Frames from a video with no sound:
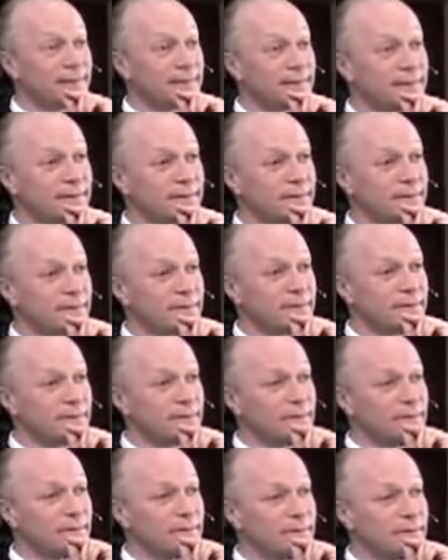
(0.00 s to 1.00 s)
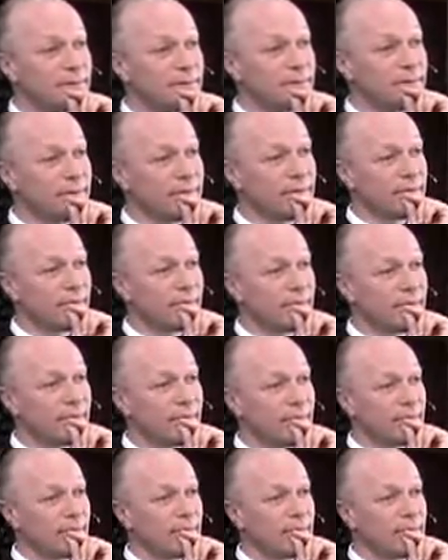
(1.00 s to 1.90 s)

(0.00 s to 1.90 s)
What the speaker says: (no one is talking)